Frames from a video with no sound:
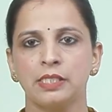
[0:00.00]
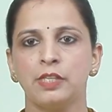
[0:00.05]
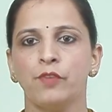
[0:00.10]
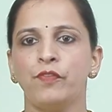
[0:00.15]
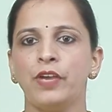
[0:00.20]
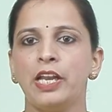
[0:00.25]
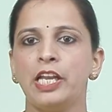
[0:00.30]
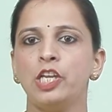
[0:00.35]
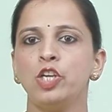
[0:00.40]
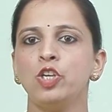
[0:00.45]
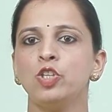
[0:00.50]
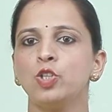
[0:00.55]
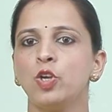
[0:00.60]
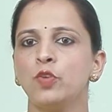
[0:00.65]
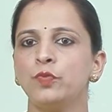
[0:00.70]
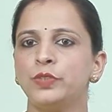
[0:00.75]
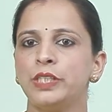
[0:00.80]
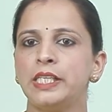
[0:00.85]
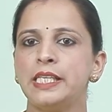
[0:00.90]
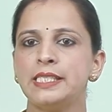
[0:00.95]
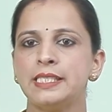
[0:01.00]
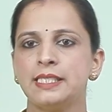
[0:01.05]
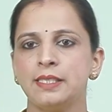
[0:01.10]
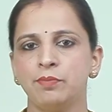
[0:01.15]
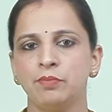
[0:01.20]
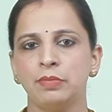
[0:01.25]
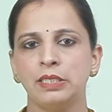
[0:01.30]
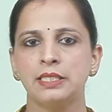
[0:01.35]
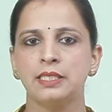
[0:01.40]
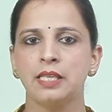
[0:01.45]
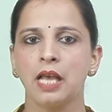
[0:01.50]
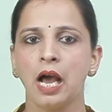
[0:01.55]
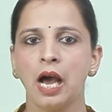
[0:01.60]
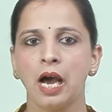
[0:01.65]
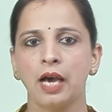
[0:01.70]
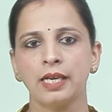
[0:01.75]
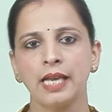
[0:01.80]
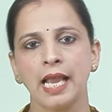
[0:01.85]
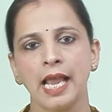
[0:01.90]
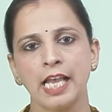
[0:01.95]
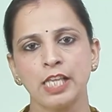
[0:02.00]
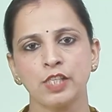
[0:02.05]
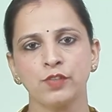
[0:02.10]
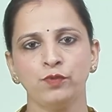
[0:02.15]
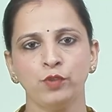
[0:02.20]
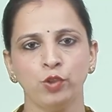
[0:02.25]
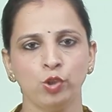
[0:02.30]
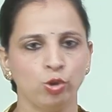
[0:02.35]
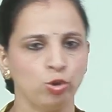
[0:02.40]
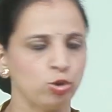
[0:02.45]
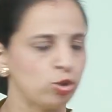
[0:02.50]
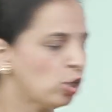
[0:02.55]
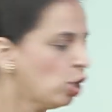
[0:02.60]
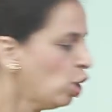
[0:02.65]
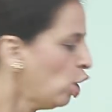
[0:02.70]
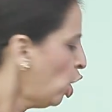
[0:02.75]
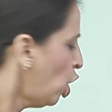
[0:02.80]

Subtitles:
The values of these symbols are as follows.